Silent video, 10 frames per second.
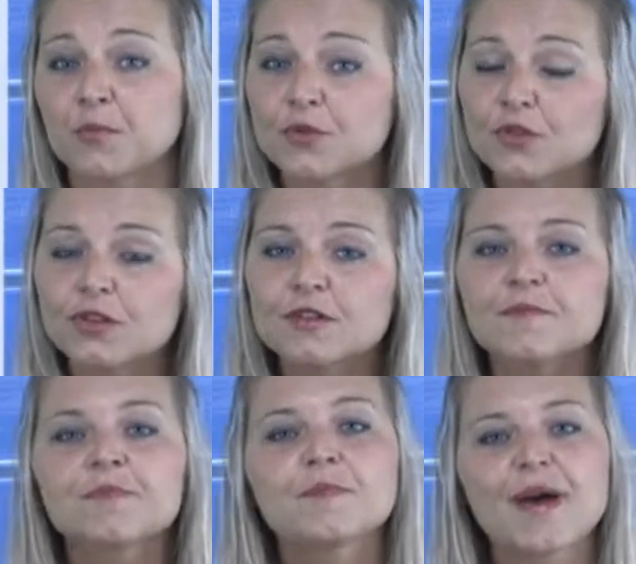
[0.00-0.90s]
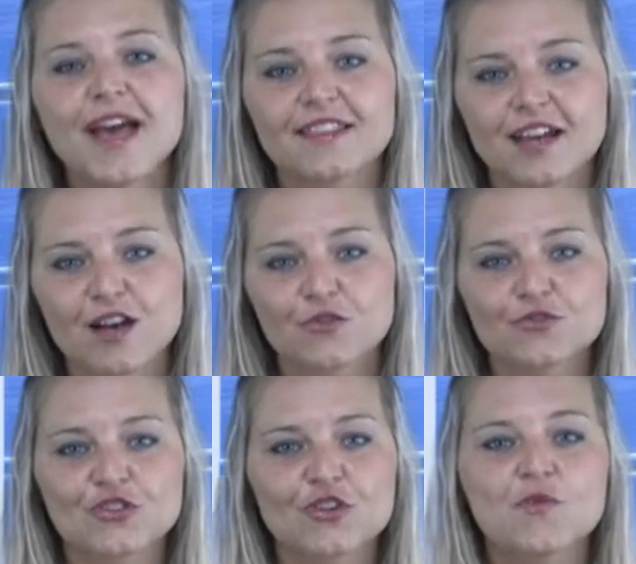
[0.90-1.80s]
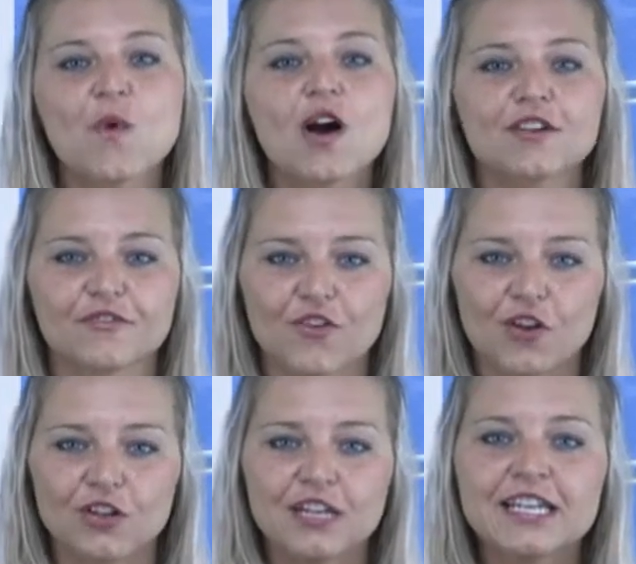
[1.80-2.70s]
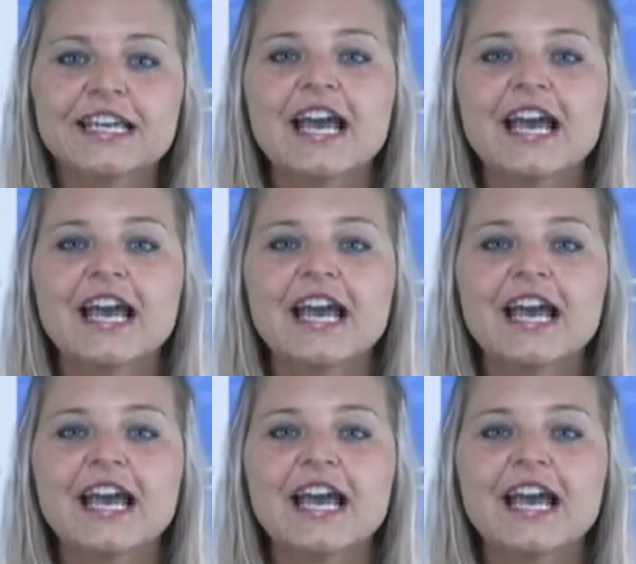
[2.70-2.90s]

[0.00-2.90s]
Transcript: pool, bathhouse, waterfall,